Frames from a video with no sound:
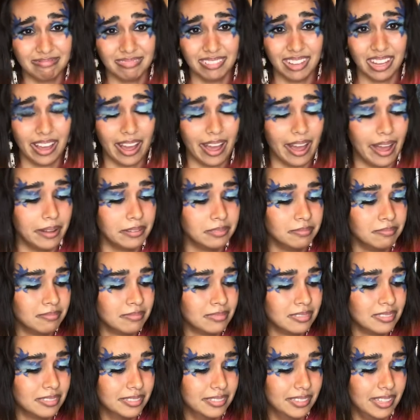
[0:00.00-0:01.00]
I
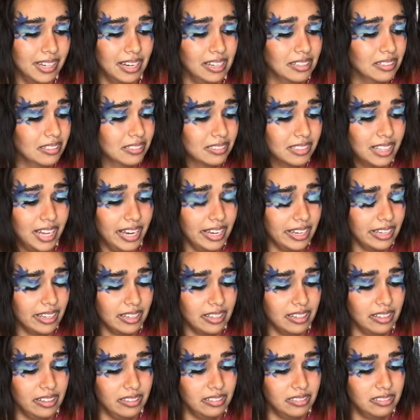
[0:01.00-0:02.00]
don't like
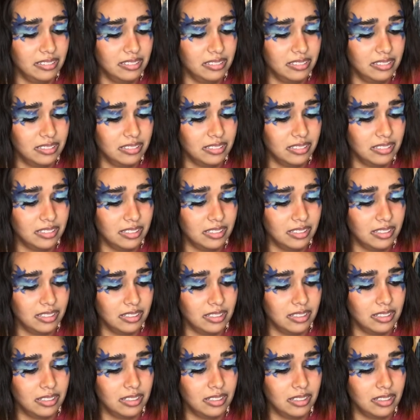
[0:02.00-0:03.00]
it.
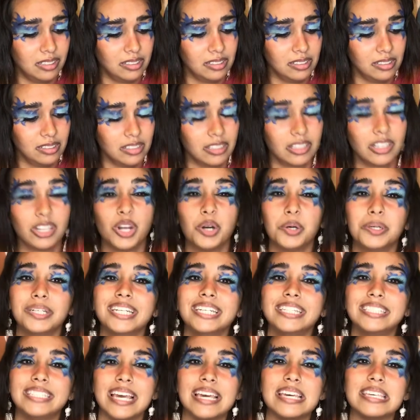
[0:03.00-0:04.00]
You know what
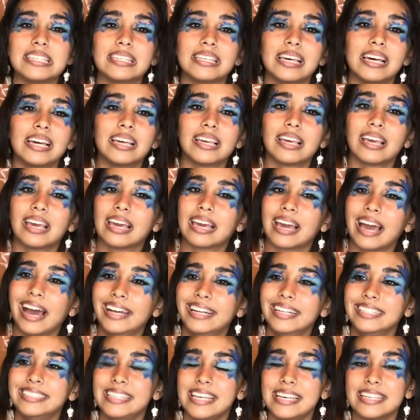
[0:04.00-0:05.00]
it tastes like? It
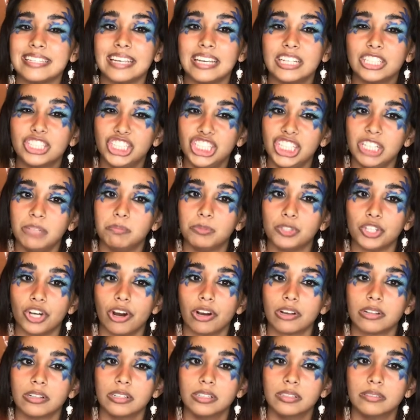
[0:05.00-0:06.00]
kind of tastes like cheap
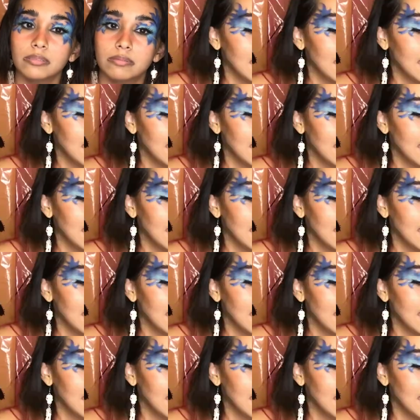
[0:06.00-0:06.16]
chocolate.